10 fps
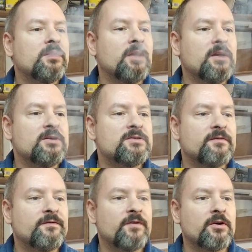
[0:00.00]
that is
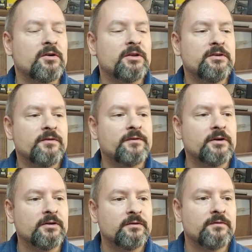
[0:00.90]
fairly
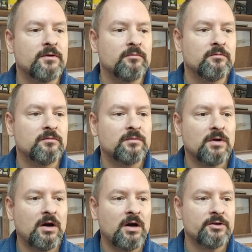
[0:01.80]
different from
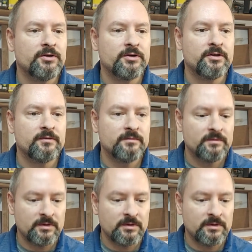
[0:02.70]
other